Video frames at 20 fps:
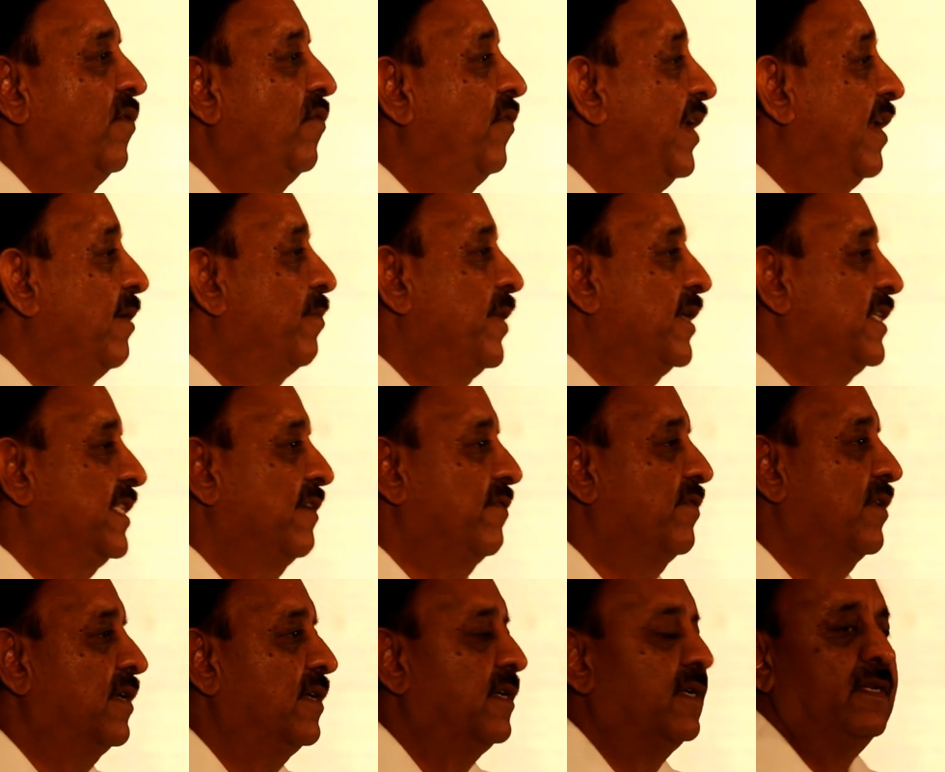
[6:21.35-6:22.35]
Very
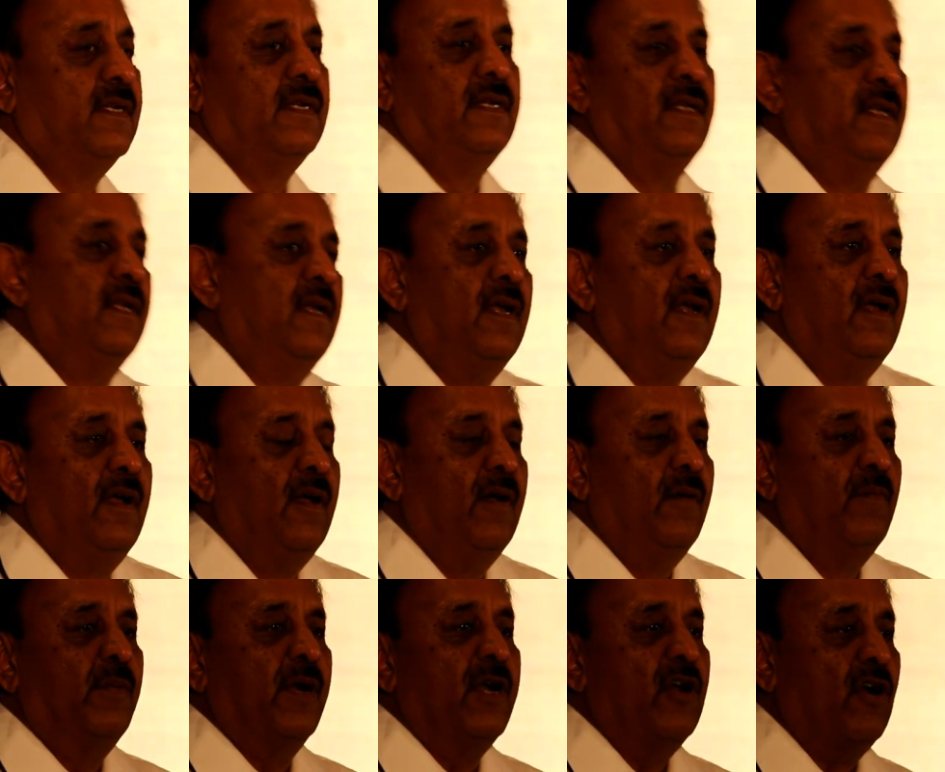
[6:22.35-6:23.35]
impressive.
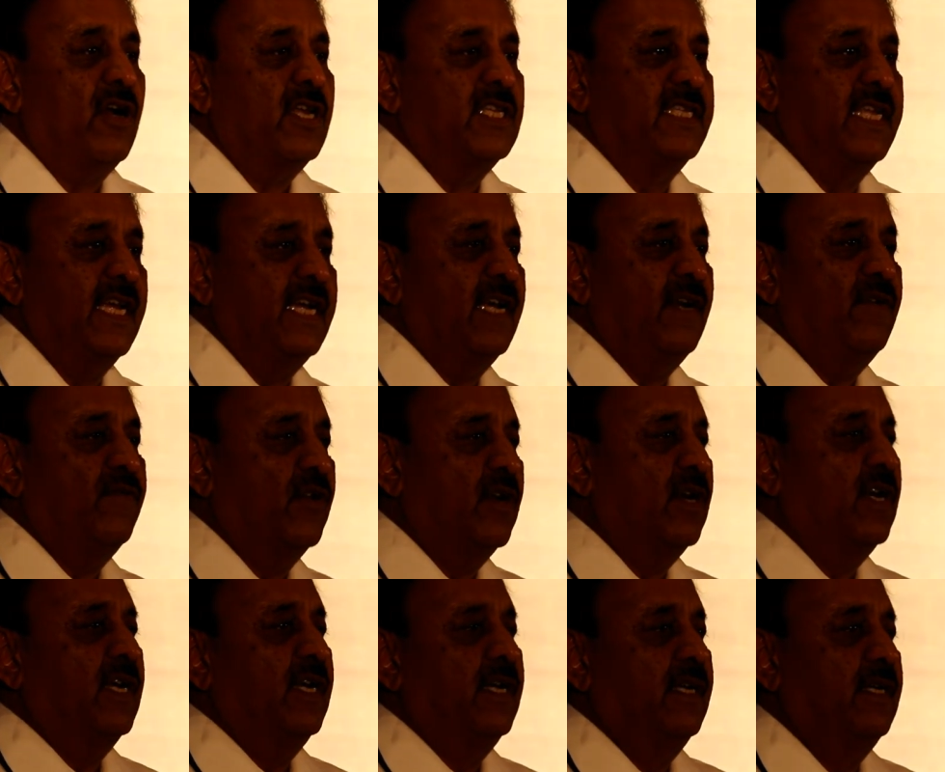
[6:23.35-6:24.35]
But not a single
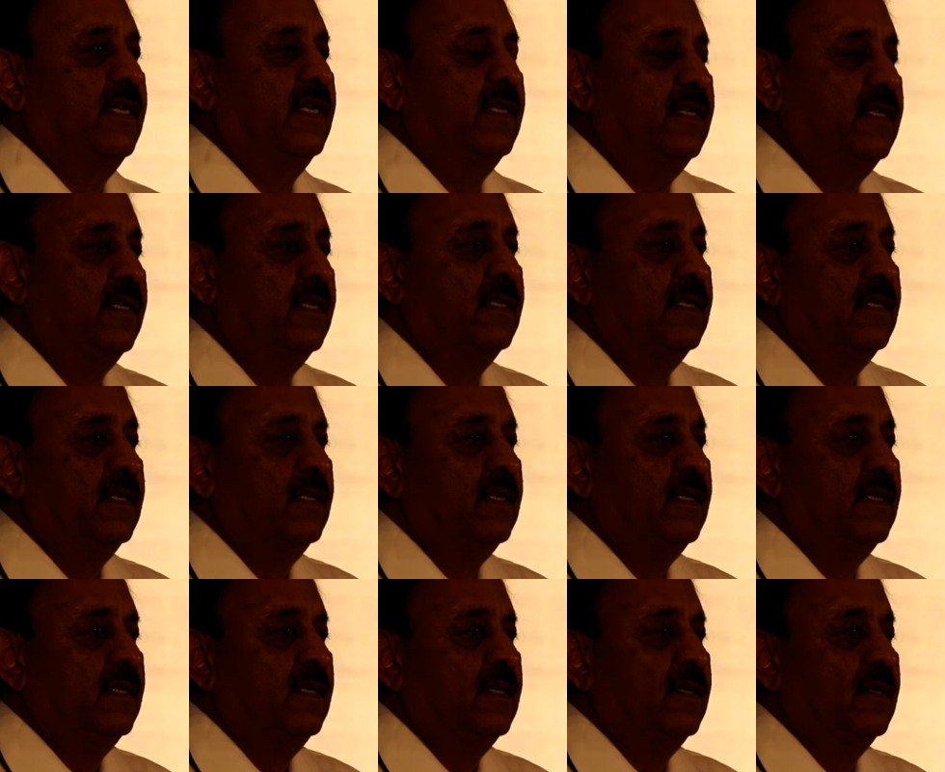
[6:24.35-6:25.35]
word
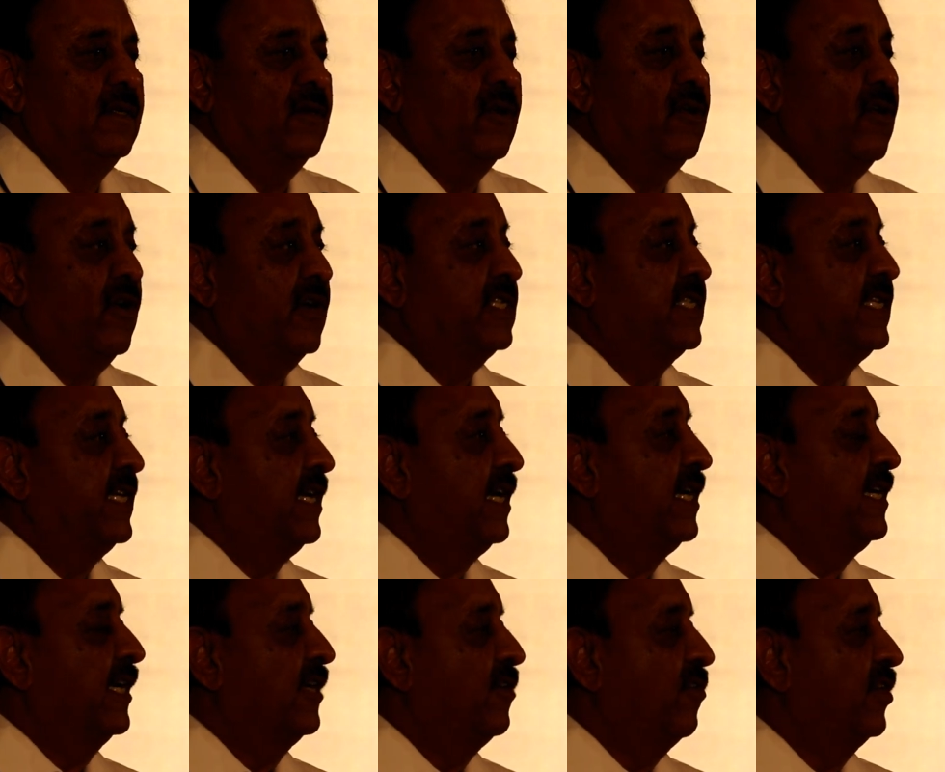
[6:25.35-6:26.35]
or not a single
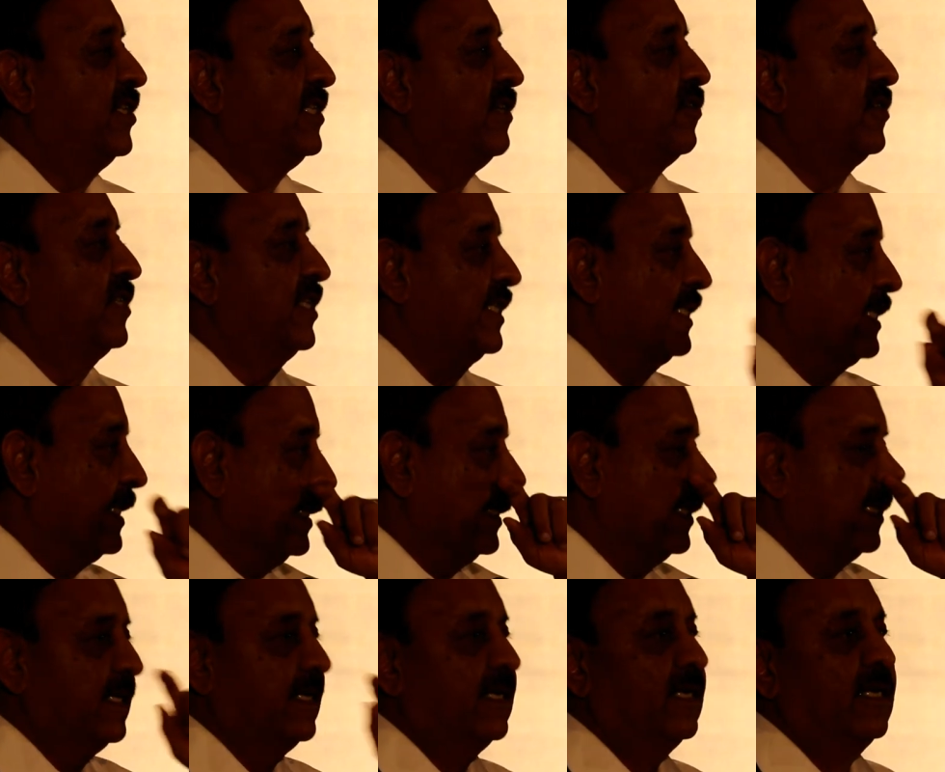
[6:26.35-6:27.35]
technology was
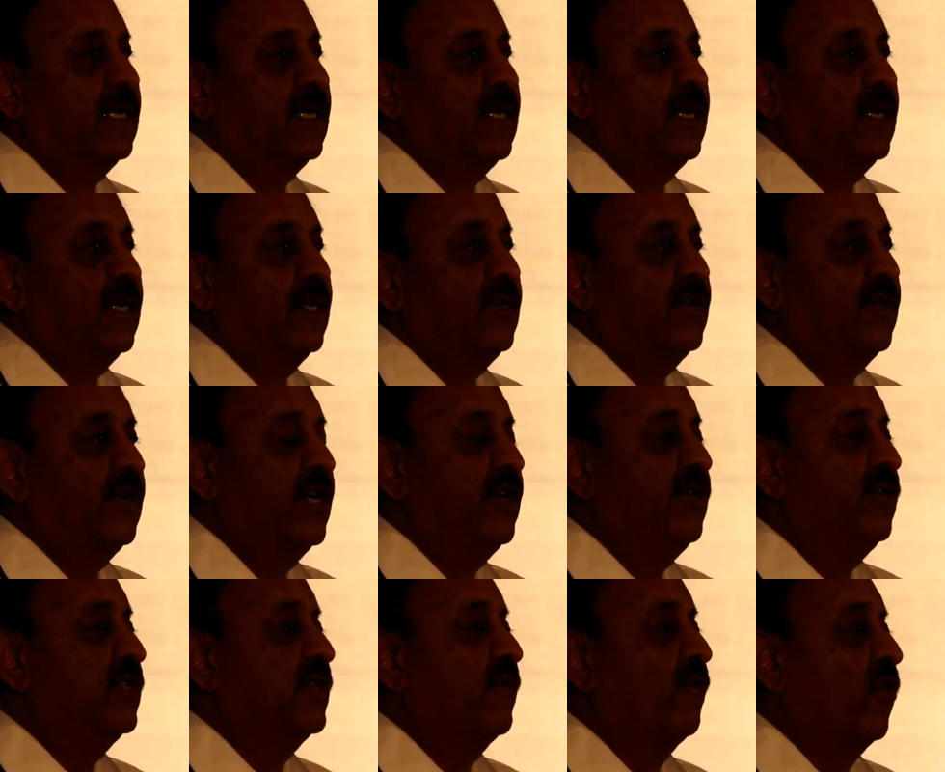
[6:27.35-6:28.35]
discussed to
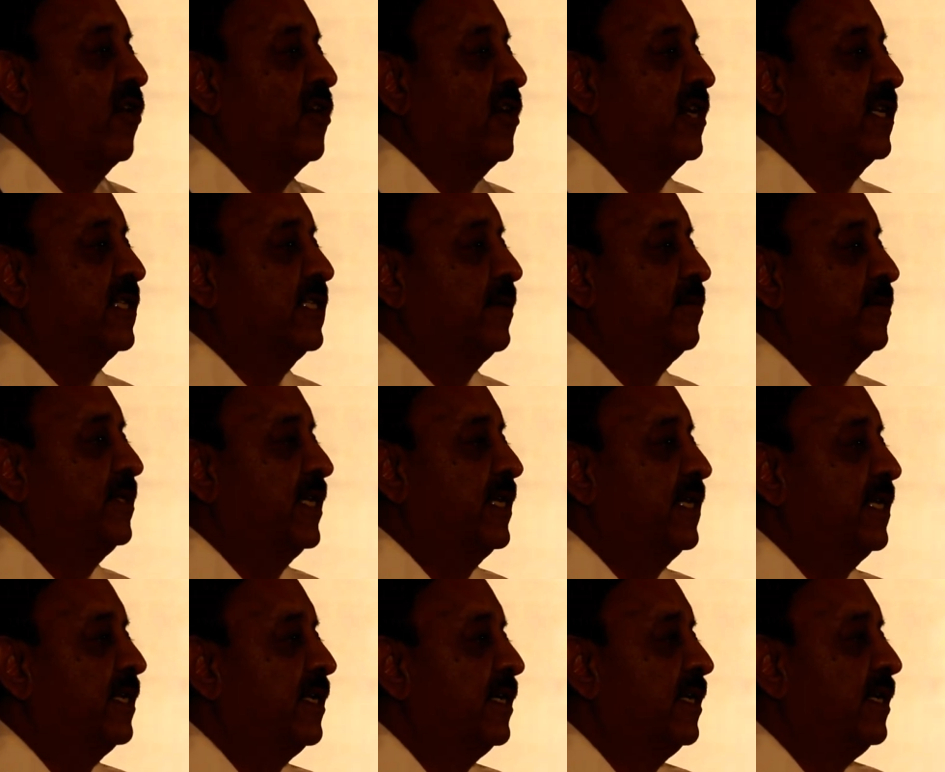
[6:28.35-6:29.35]
reduce the water
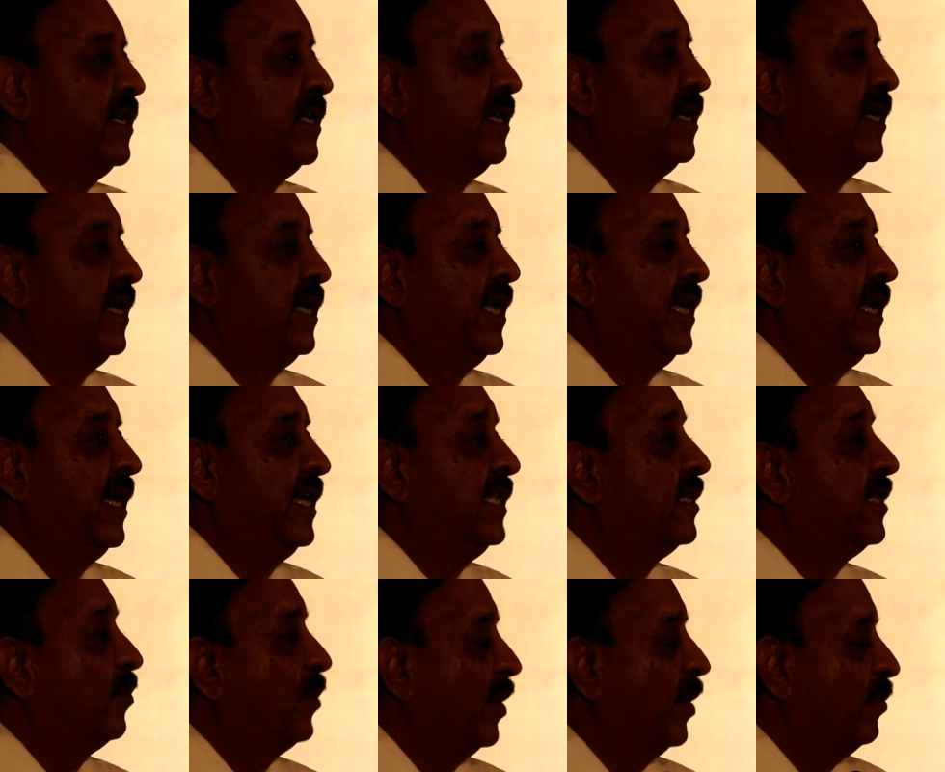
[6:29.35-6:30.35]
consumption
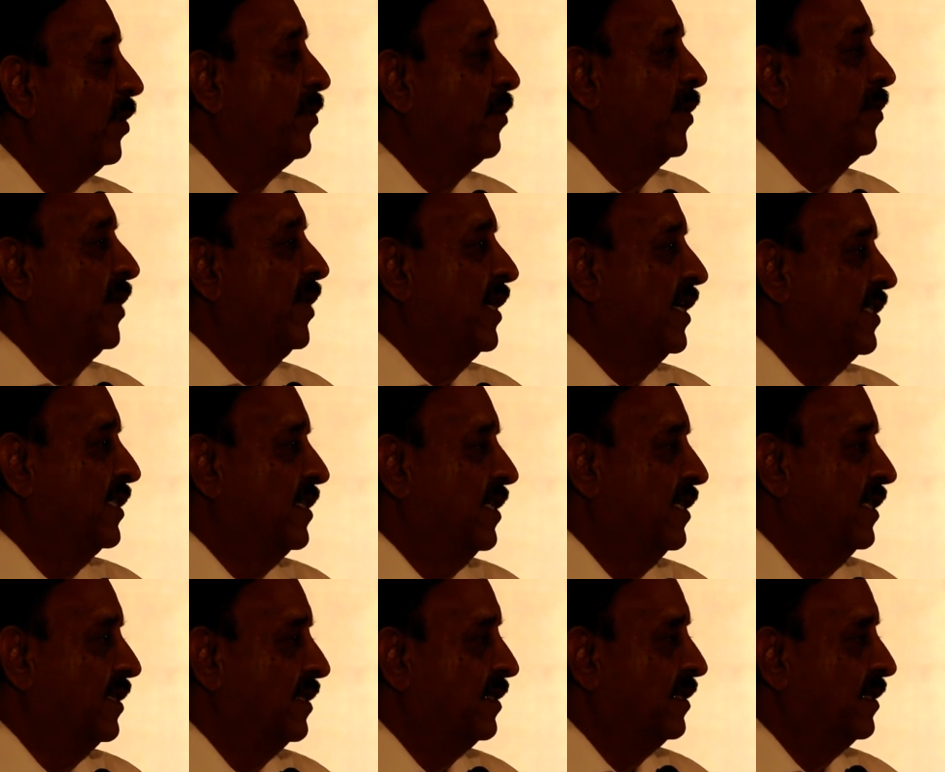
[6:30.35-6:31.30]
in the pulp and paper industry.